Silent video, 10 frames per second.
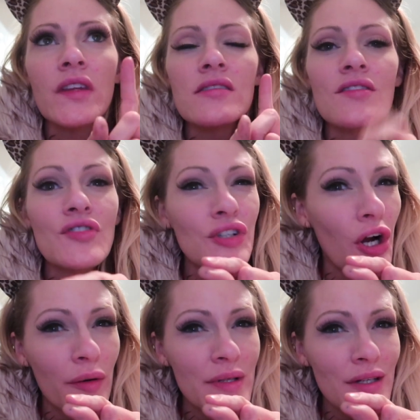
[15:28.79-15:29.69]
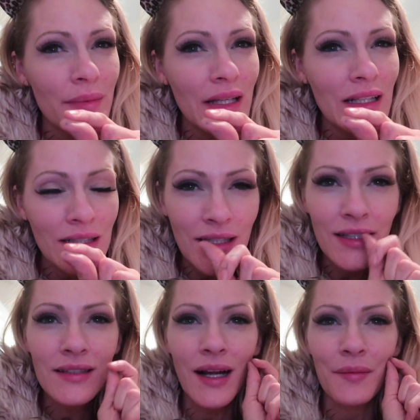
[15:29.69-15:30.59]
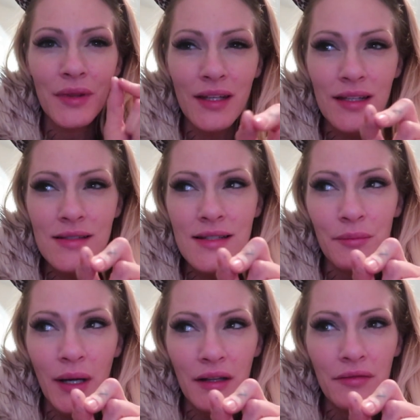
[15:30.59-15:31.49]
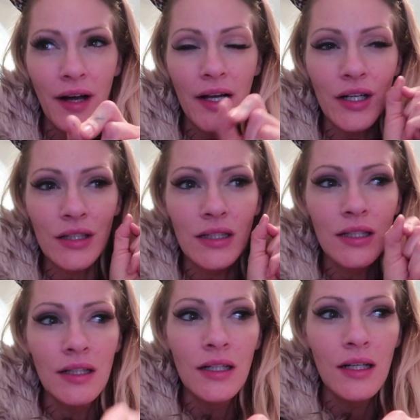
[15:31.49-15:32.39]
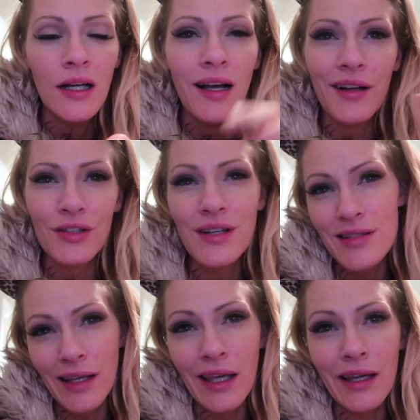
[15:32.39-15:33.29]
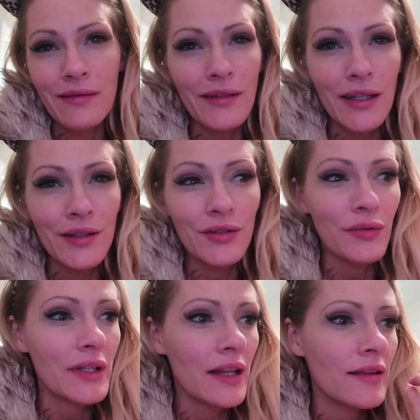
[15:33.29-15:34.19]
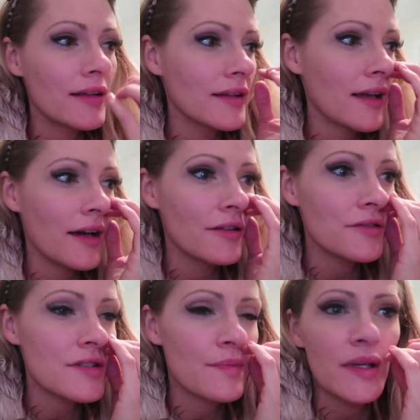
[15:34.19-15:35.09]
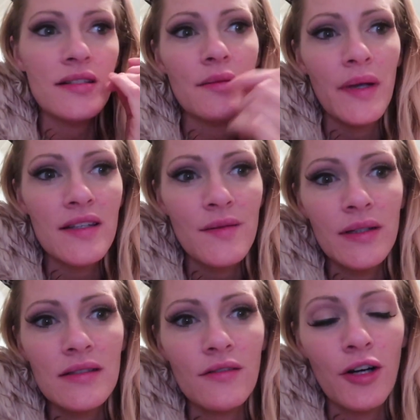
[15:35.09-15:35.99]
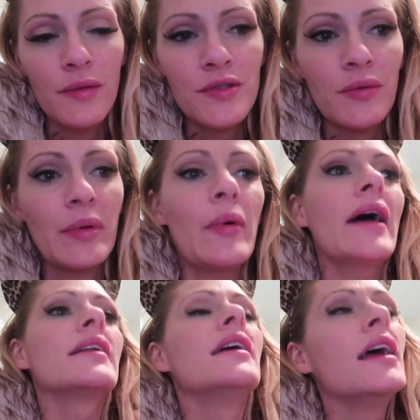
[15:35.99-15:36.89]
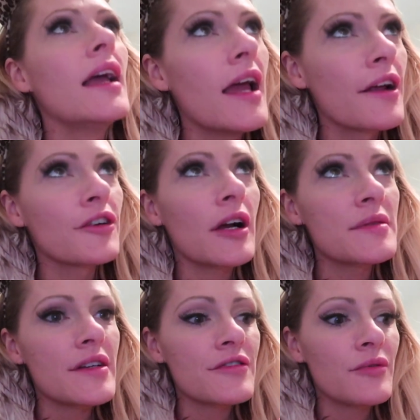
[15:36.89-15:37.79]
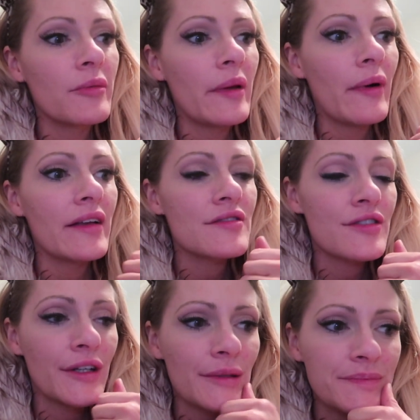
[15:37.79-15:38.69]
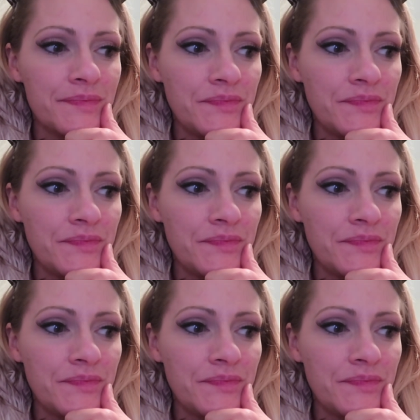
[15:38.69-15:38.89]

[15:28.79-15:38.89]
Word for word: since the carpets are being cleaned, I'm thinking sitting by the fire because I can't like do anything else because the basement carpets will be wet and our upstairs will be wet. So